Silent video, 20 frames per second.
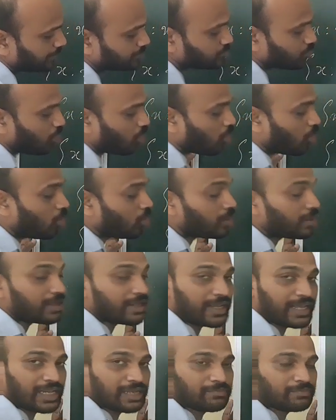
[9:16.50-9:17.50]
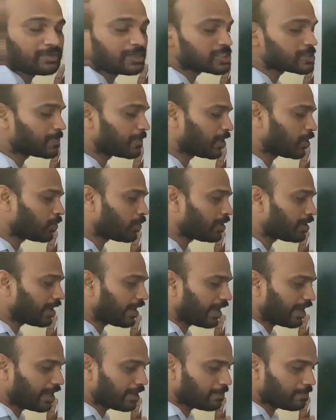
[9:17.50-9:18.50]
Means all real numbers between
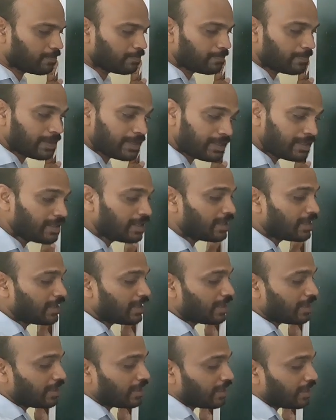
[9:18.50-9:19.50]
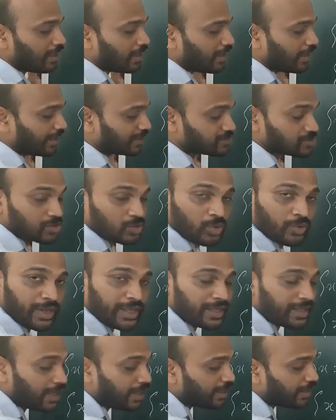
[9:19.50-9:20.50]
A and B
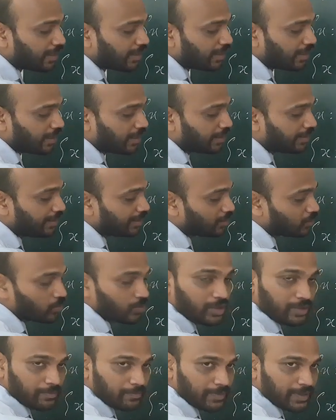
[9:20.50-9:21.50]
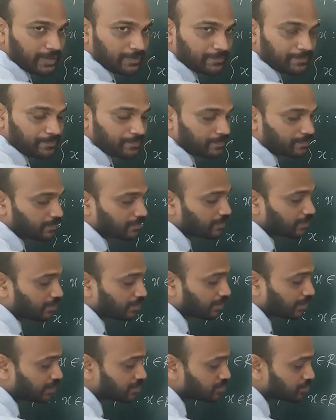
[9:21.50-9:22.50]
excluding A and including B.
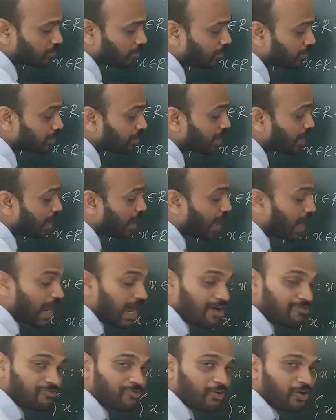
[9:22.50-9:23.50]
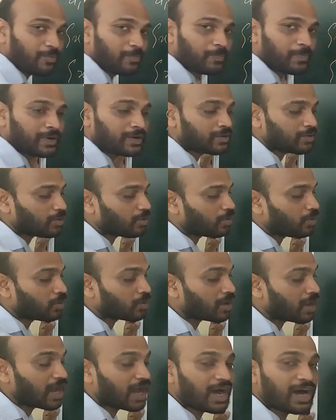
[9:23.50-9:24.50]
That is called half open
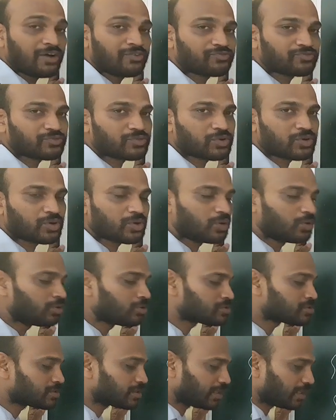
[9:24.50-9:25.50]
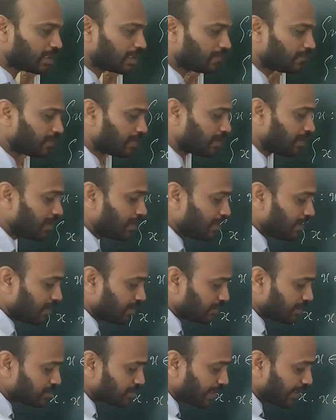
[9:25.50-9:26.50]
or half closed interval.
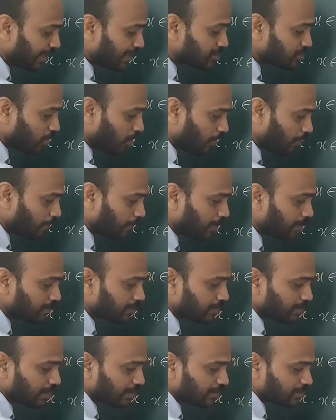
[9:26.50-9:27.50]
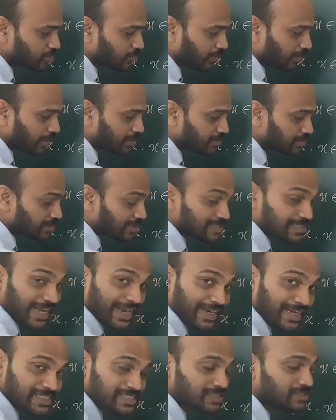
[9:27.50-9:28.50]
This side is open and this
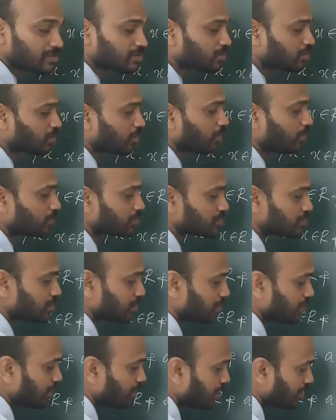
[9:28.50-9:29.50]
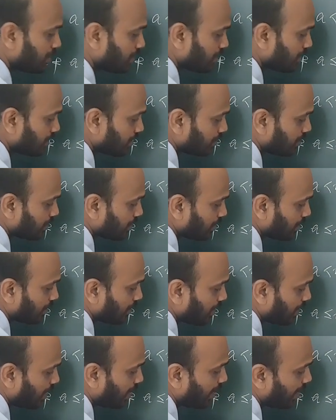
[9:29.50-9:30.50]
side is closed.
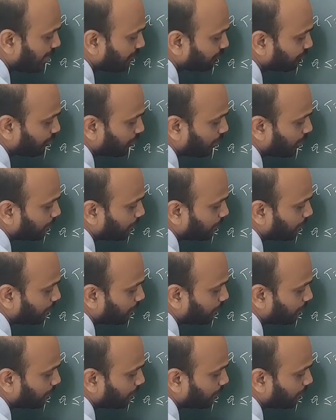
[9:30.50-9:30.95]
Half